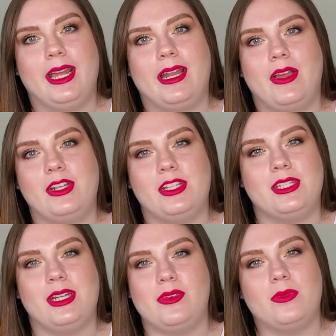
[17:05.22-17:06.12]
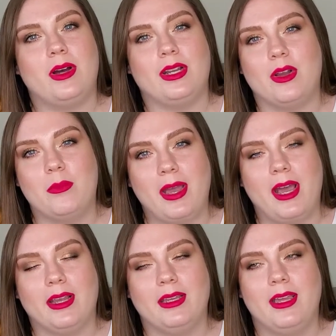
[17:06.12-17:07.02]
and I just didn't want to go back.
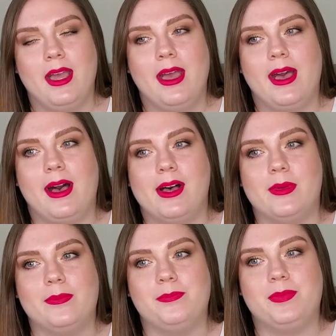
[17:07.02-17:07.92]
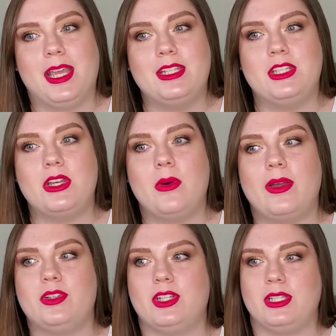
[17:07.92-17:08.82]
And so I
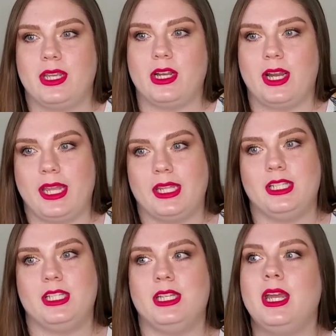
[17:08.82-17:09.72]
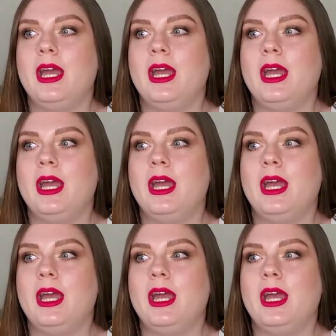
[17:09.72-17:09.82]
was just like, all right,